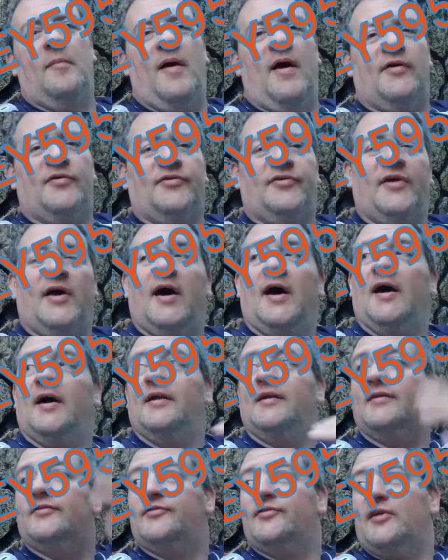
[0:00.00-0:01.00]
I'm
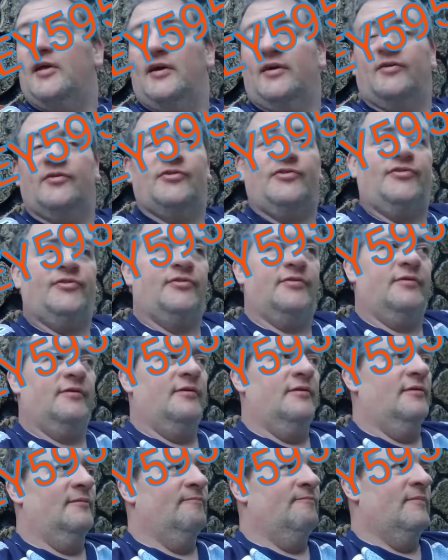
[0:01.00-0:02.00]
outside. It's like
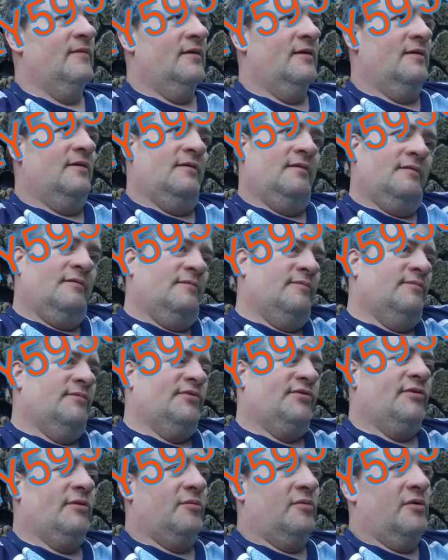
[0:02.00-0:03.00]

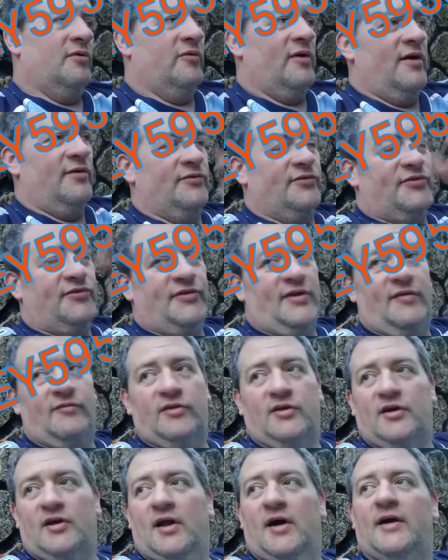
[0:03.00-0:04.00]
somewhere around 7
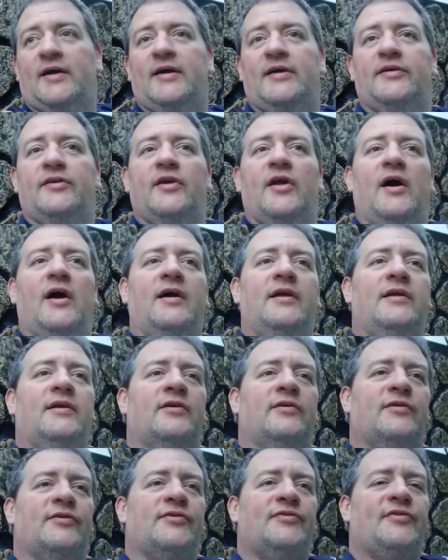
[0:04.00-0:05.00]
o'clock at night
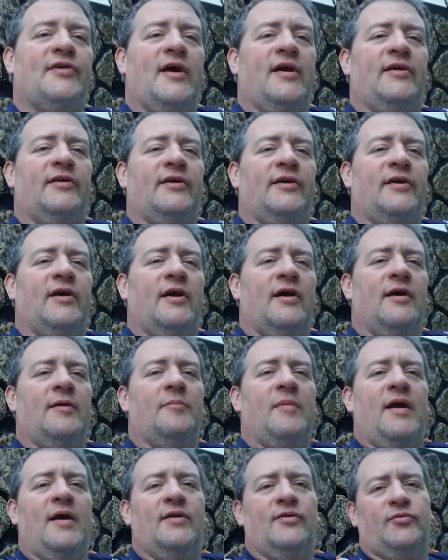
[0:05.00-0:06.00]
here on a Saturday night.
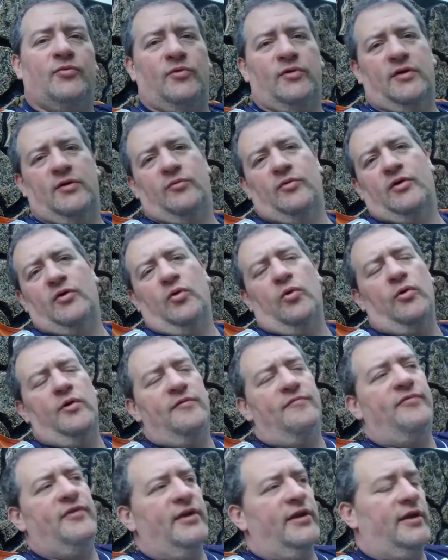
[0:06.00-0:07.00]
Man, I just want to
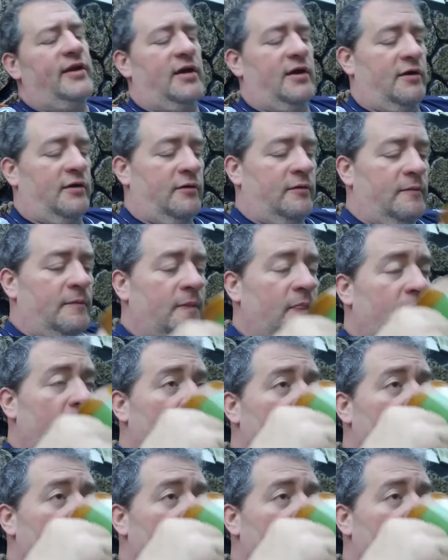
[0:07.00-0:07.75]
record a video,